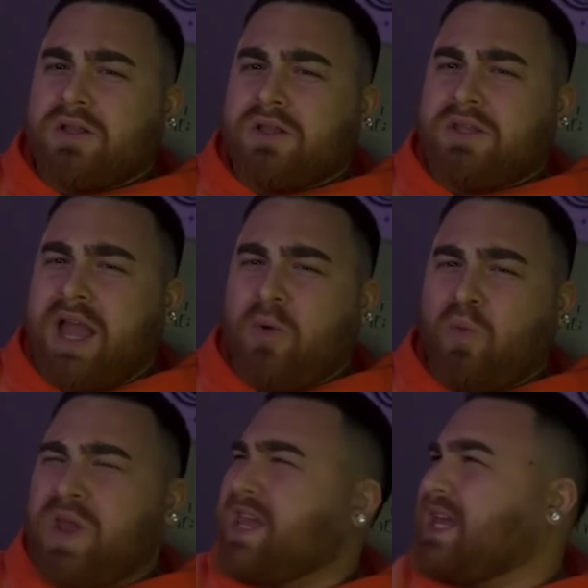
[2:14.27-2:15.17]
that
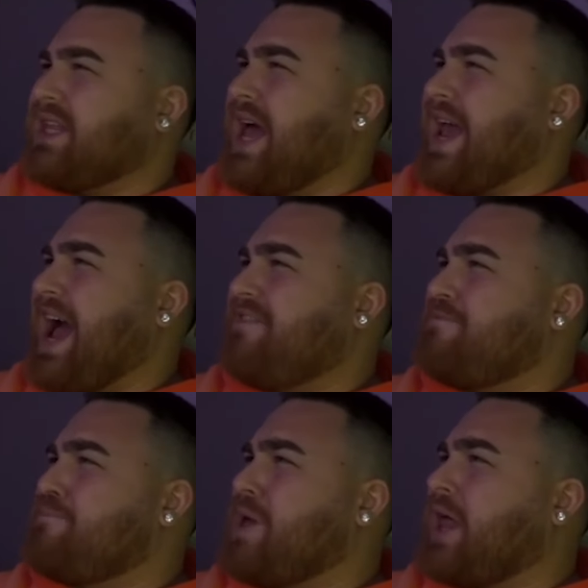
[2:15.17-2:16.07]
we can, like, have,
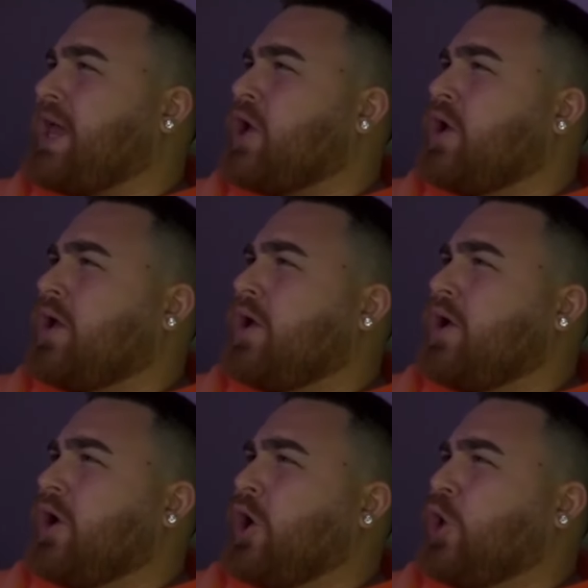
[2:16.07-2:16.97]
like,
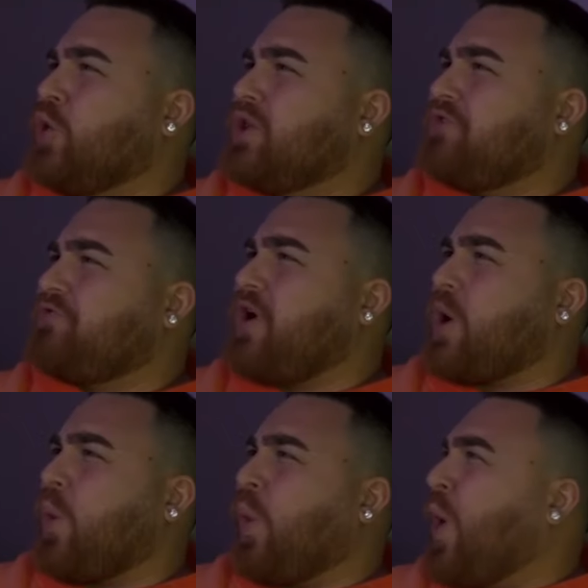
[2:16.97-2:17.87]
who the fuck
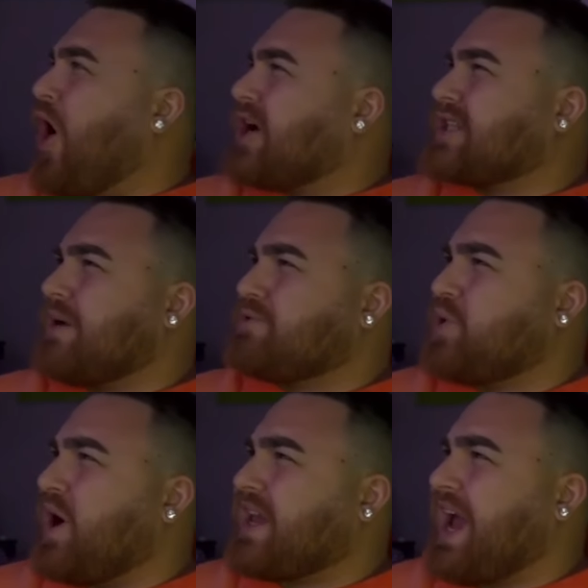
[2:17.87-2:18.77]
walked up to
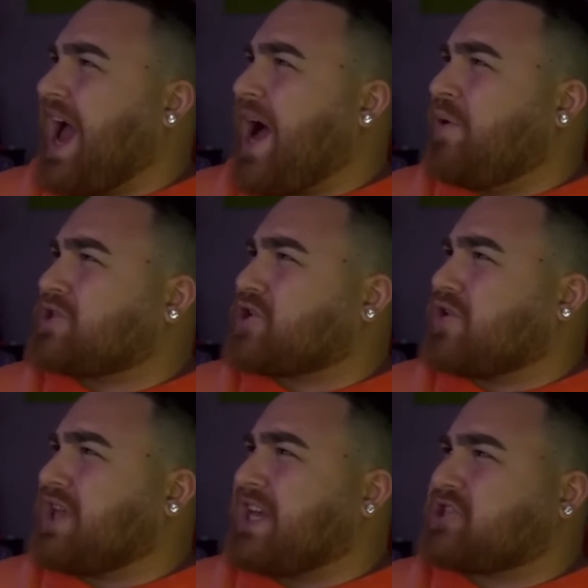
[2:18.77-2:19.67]
a cow and started,
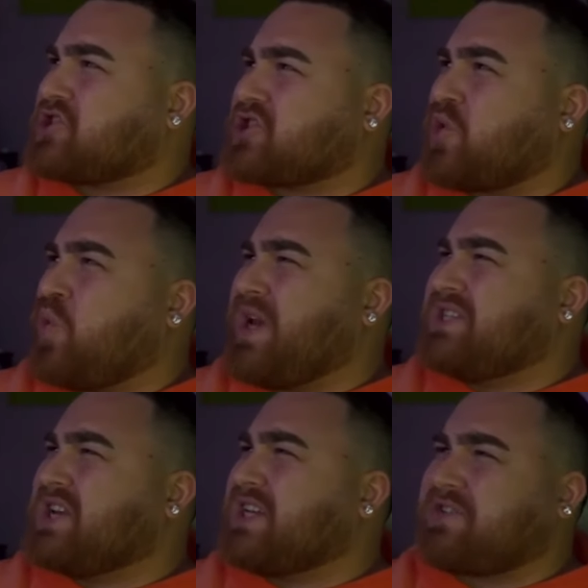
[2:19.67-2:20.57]
like,
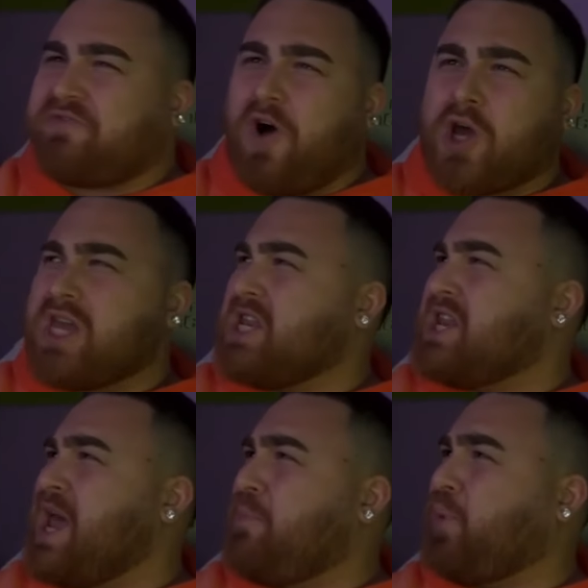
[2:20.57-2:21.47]
squeezing its fucking
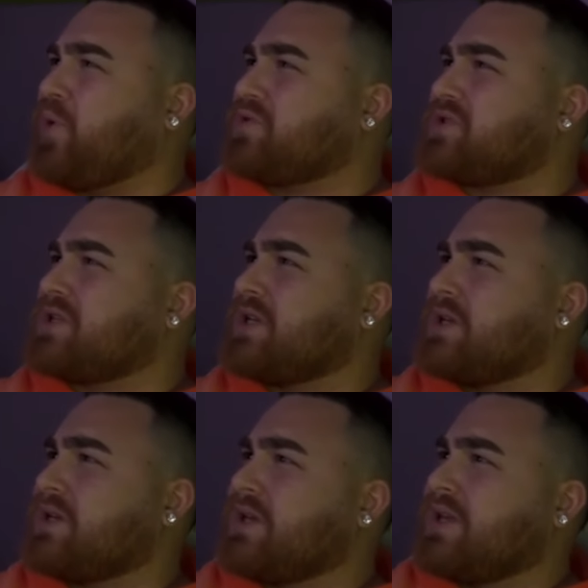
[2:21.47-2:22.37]
nipples?
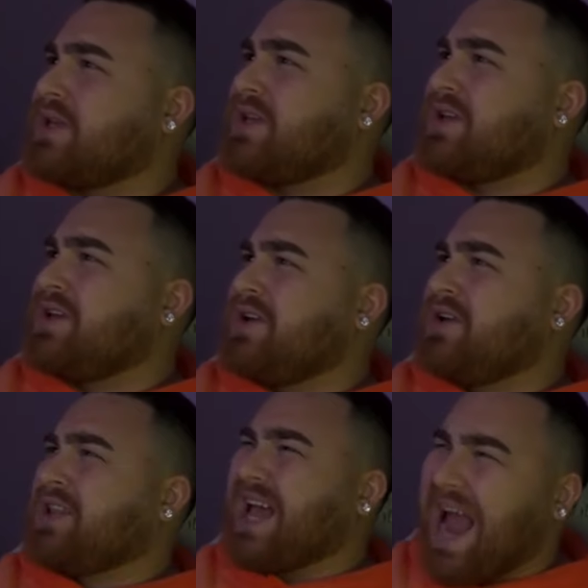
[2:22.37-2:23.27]

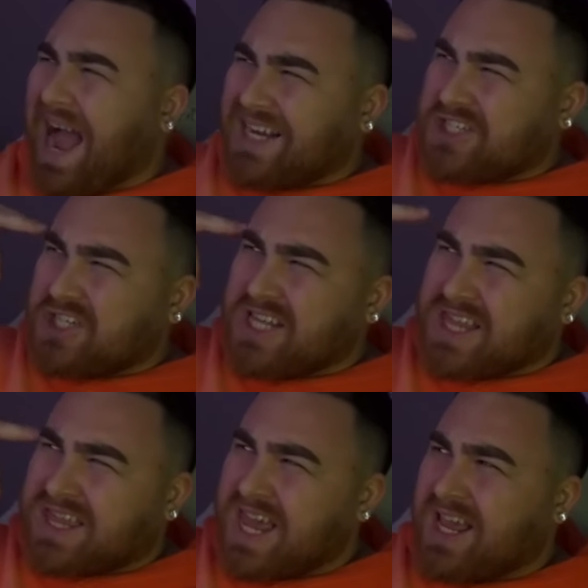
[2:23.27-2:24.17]
Like, actually
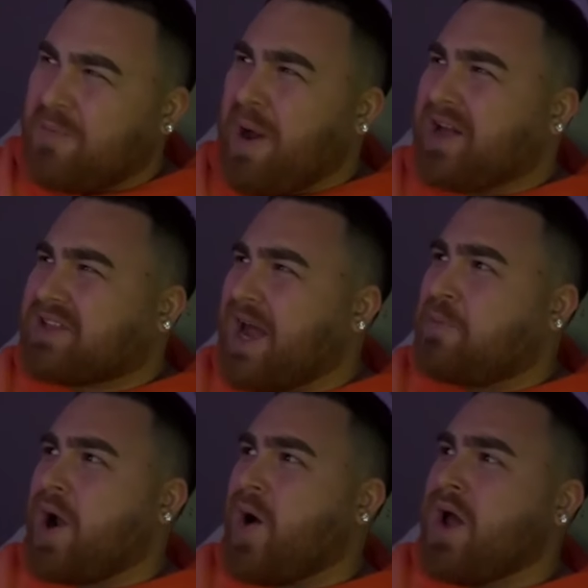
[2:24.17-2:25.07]
think about that,
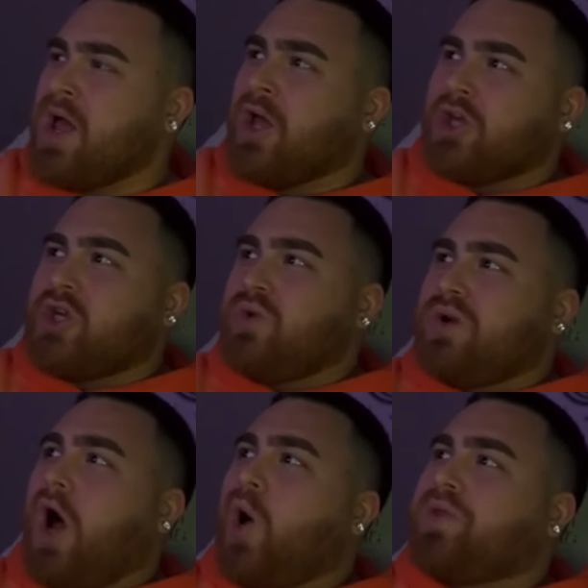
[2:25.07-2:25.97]
bro. You
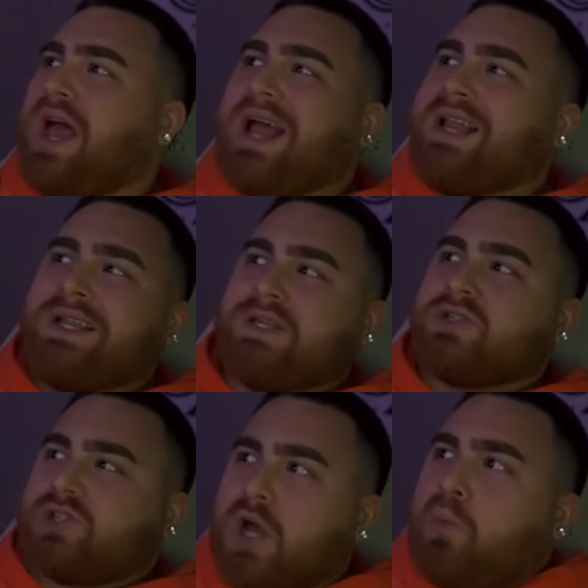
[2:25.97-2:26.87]
know that
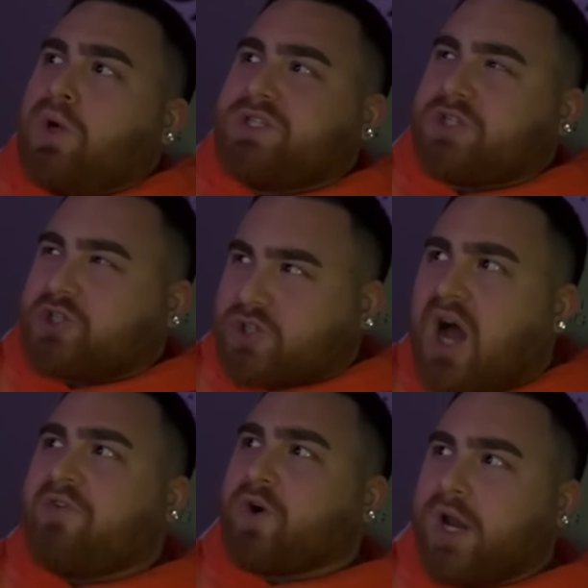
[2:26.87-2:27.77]
someone
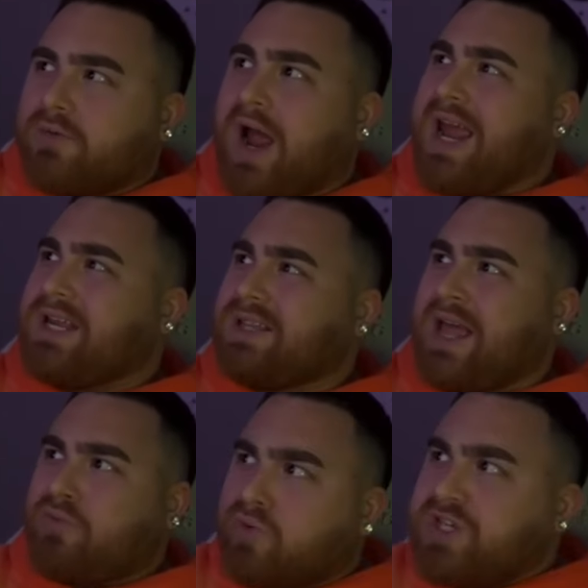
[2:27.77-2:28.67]
discovered it, right? Like,
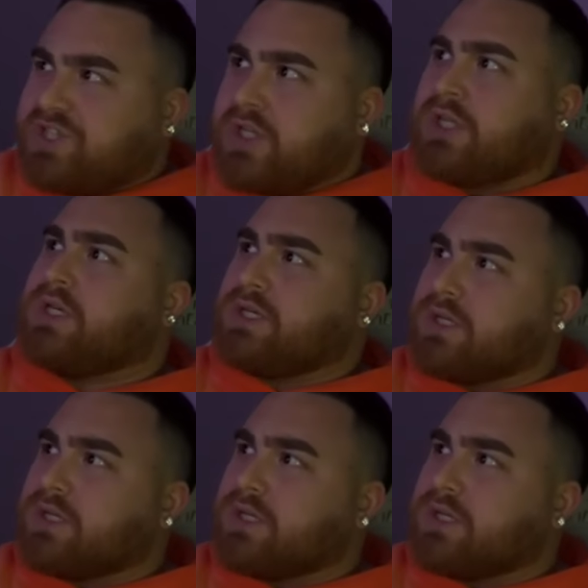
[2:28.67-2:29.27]
recently.